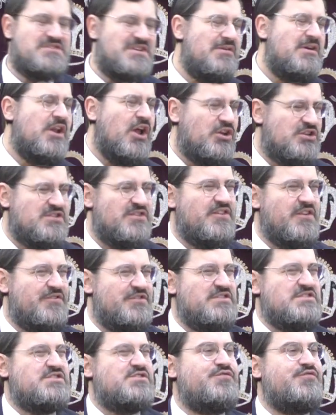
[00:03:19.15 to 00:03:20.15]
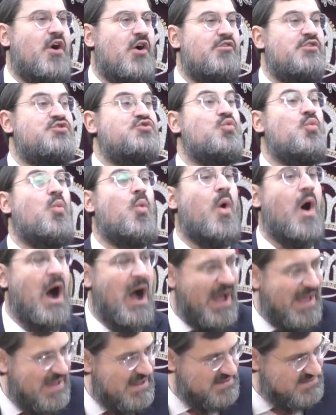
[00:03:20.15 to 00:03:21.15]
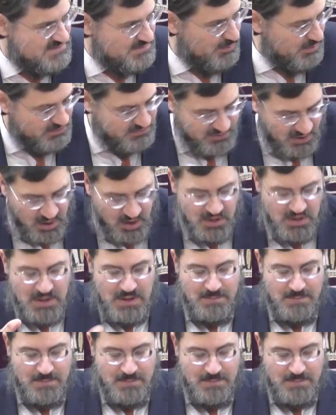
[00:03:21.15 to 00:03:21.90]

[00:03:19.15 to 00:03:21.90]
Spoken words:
There are lots of different svaras why it's mutter.